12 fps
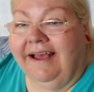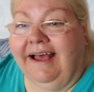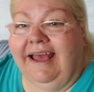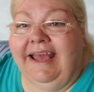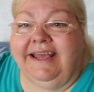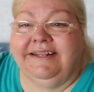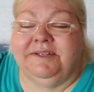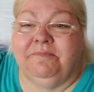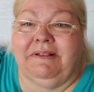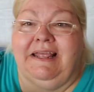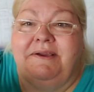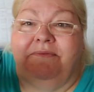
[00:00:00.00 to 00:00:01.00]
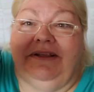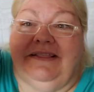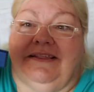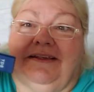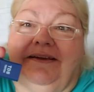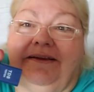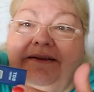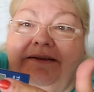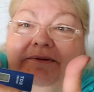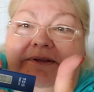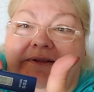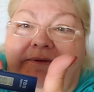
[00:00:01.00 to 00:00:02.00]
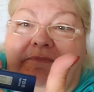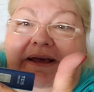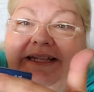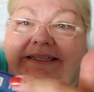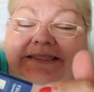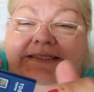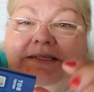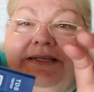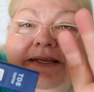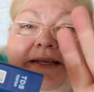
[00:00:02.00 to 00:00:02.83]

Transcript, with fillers: I had to play with the buttons